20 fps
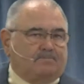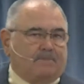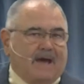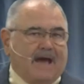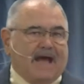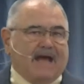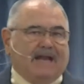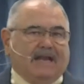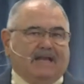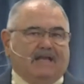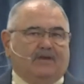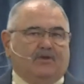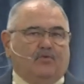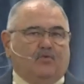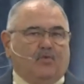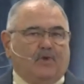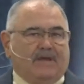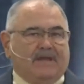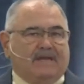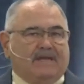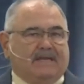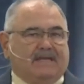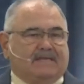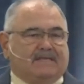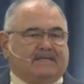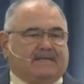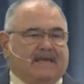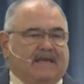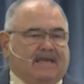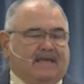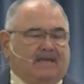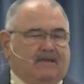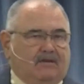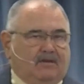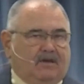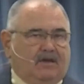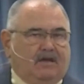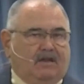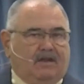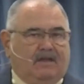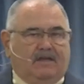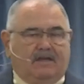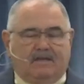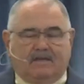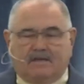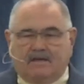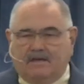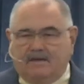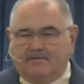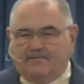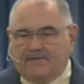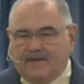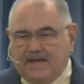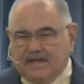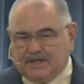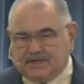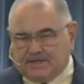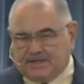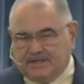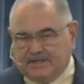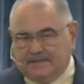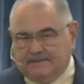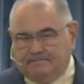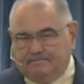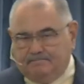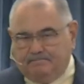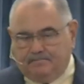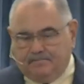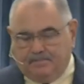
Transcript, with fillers: Pilate witnessed a good confession.